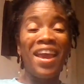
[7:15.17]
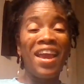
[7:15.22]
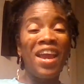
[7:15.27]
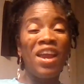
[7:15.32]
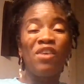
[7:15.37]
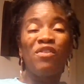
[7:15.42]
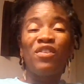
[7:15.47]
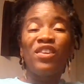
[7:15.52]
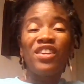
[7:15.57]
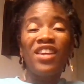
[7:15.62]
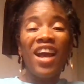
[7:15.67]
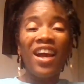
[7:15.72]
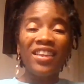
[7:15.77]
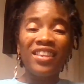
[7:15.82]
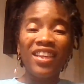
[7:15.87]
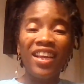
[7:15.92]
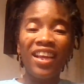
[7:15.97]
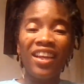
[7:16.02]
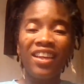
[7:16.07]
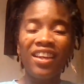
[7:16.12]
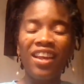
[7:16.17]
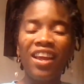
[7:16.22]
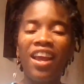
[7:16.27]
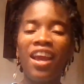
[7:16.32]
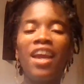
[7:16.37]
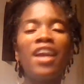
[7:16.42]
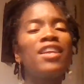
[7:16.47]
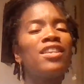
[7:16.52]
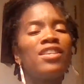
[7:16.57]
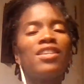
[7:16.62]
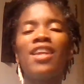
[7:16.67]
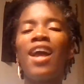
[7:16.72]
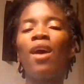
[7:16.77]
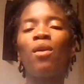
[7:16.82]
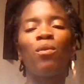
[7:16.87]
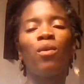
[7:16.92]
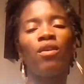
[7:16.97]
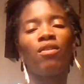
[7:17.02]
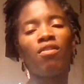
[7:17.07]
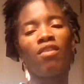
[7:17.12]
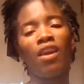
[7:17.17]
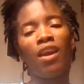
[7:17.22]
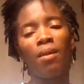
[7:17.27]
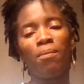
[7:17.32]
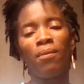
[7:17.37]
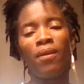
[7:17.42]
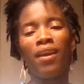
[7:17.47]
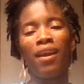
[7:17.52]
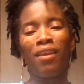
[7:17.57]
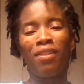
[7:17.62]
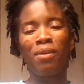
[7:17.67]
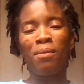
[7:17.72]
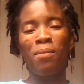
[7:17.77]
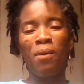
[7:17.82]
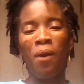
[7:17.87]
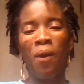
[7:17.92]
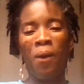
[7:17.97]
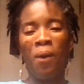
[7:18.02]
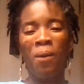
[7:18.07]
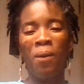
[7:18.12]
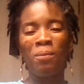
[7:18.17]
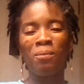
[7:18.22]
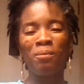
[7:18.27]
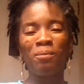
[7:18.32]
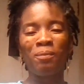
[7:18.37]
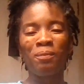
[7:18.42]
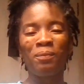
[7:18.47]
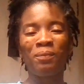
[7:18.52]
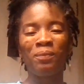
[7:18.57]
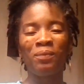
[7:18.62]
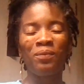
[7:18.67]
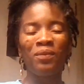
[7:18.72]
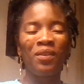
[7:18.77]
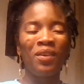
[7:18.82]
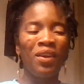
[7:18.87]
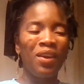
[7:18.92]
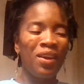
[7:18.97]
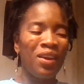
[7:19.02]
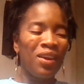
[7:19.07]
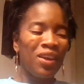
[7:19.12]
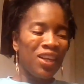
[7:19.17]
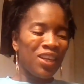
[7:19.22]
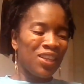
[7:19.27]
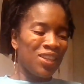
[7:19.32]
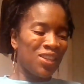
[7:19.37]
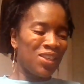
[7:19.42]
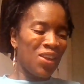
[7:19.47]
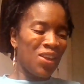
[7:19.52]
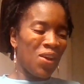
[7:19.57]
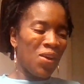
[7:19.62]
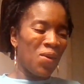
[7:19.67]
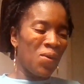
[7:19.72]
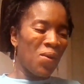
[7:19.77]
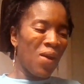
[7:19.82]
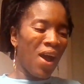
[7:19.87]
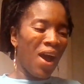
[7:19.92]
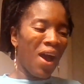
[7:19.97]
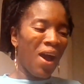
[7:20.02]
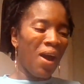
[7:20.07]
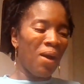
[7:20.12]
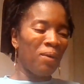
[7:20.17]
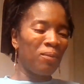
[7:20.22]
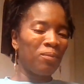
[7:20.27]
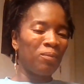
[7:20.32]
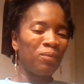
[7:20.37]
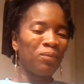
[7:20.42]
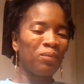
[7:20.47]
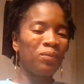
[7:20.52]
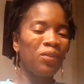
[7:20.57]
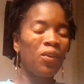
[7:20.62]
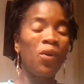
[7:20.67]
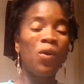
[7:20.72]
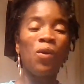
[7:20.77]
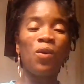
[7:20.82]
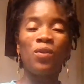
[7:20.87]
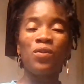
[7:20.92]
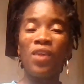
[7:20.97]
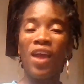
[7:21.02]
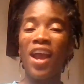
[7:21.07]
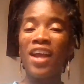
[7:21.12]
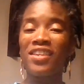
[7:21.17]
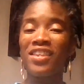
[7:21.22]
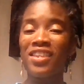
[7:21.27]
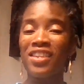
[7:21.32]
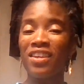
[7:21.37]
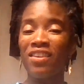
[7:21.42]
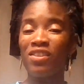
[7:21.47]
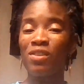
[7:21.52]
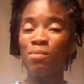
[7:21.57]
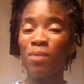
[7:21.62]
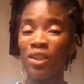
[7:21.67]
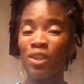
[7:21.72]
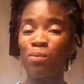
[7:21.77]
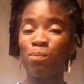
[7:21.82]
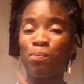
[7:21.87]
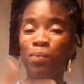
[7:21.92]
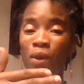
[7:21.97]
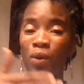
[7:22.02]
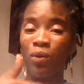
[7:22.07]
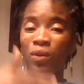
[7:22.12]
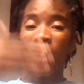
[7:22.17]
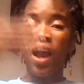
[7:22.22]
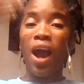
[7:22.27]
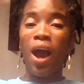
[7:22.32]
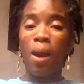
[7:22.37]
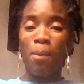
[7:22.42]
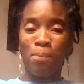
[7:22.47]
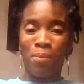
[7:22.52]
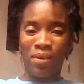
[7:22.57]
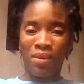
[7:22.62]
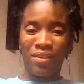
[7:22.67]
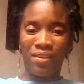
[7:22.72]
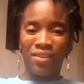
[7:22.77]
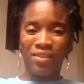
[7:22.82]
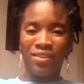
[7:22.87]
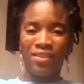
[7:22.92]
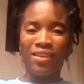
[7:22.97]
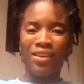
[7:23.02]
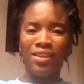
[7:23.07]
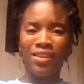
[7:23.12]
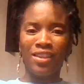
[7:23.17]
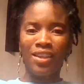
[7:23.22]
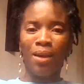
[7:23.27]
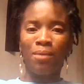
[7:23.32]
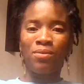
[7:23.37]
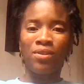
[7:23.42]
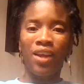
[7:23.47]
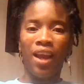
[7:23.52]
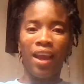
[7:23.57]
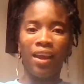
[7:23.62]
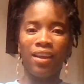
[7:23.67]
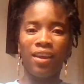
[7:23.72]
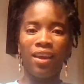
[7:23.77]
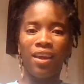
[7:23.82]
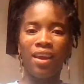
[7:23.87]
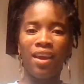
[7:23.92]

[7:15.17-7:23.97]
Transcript: If it doesn't, it's not worth keeping in the poem. So, or the adjectives must build up to the subject.